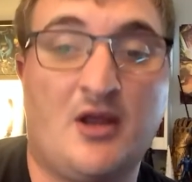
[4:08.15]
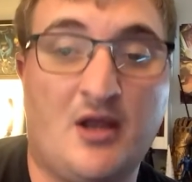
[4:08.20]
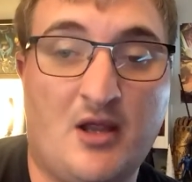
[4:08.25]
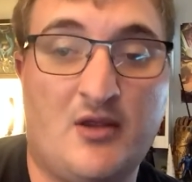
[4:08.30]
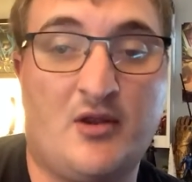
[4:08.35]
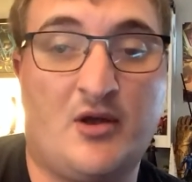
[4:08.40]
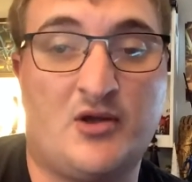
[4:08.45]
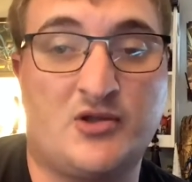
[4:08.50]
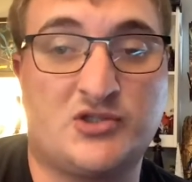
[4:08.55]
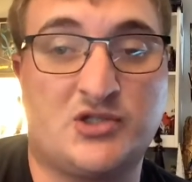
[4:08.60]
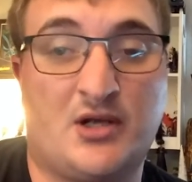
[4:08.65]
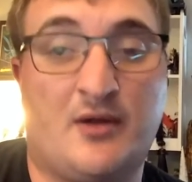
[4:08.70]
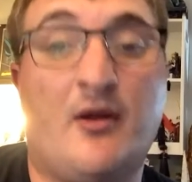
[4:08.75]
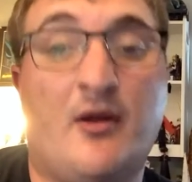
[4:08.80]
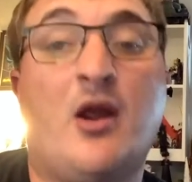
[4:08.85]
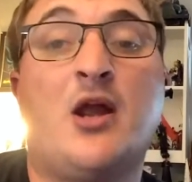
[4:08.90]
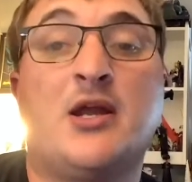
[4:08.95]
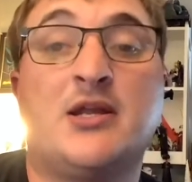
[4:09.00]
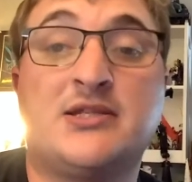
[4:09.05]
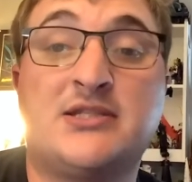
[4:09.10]
And also,
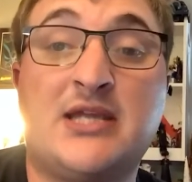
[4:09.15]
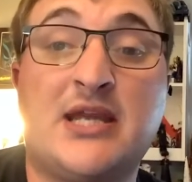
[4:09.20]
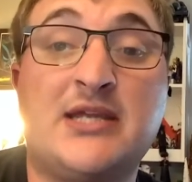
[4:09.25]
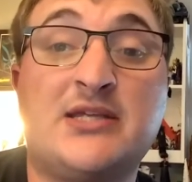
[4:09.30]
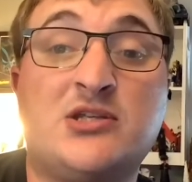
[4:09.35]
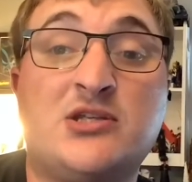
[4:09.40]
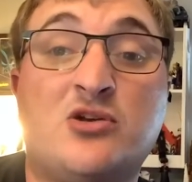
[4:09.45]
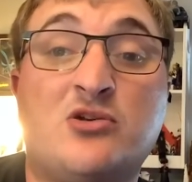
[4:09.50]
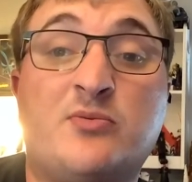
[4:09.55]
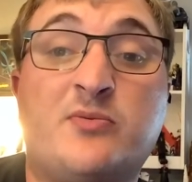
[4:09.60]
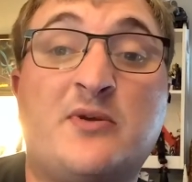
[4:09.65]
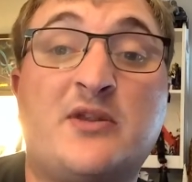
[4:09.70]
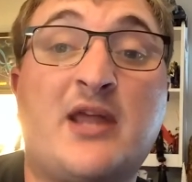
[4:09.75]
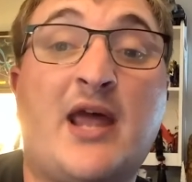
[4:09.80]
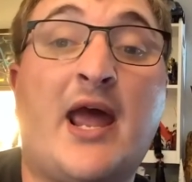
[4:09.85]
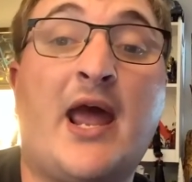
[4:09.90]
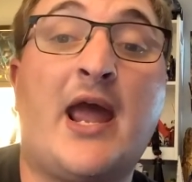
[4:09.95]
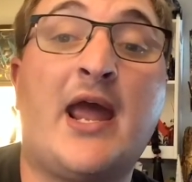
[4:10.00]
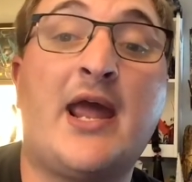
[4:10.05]
stay tuned for that.